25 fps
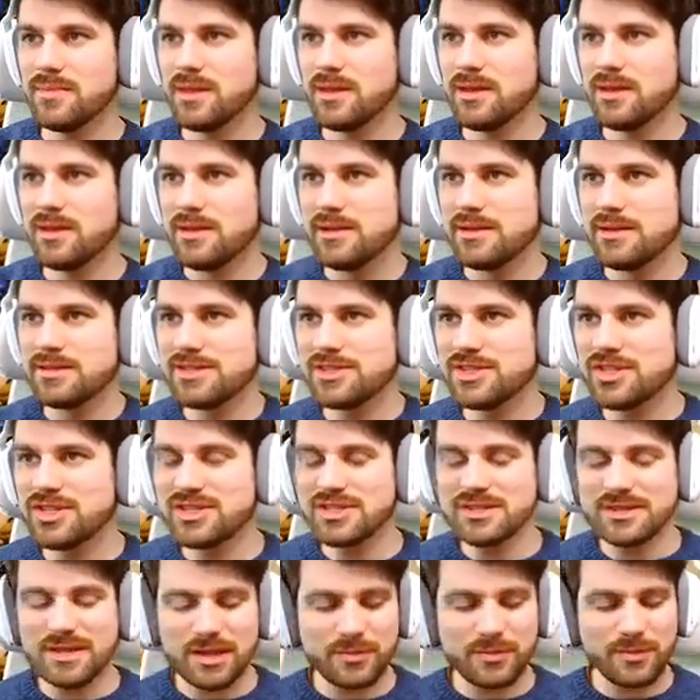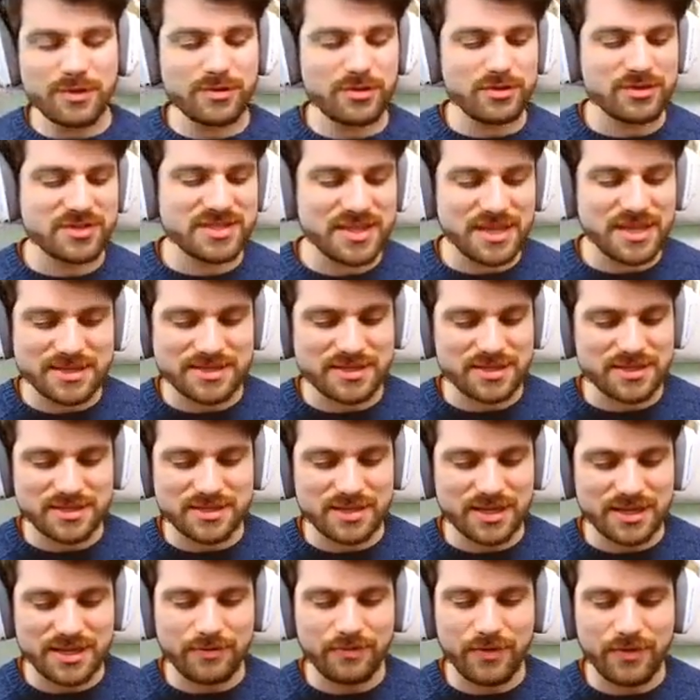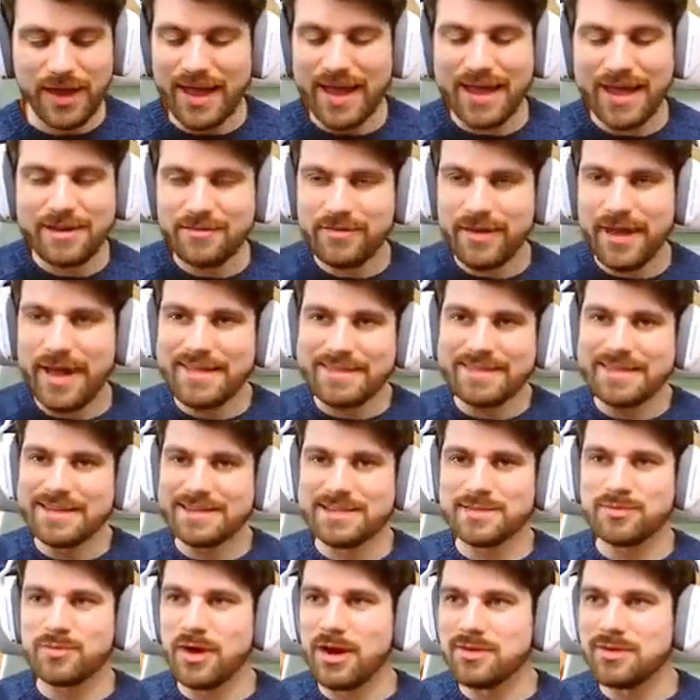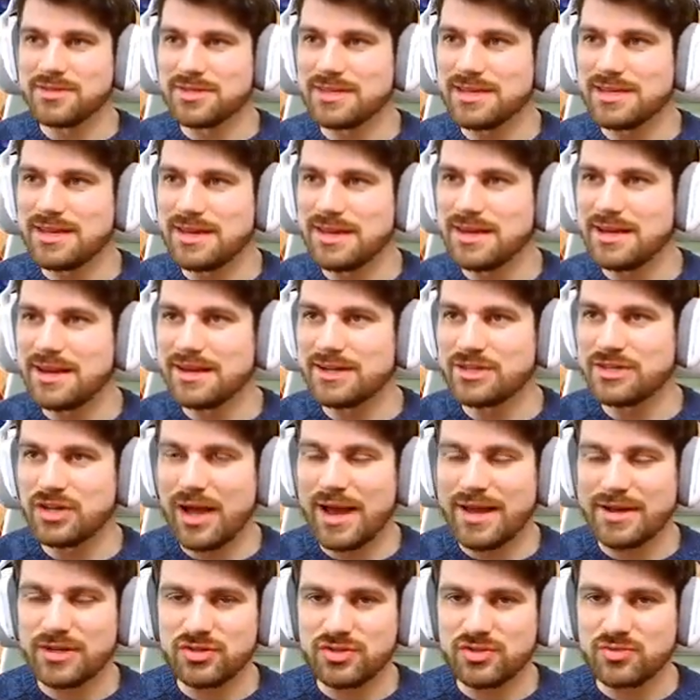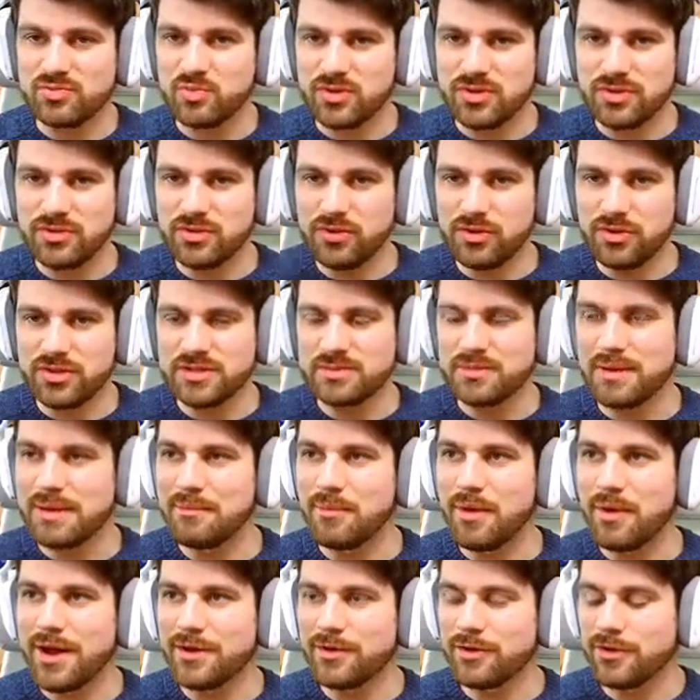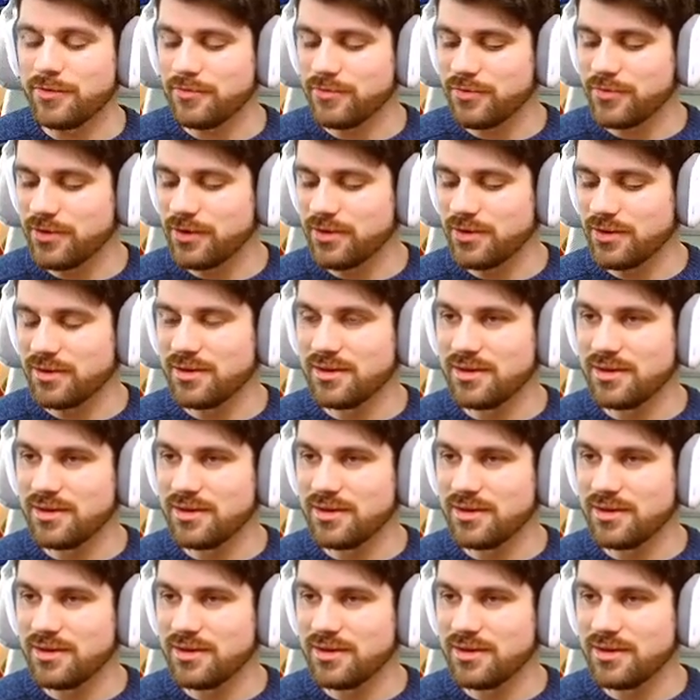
This is just another one of those sets that's like, if I had have had this when I was a kid, I just would have lost my mind over it.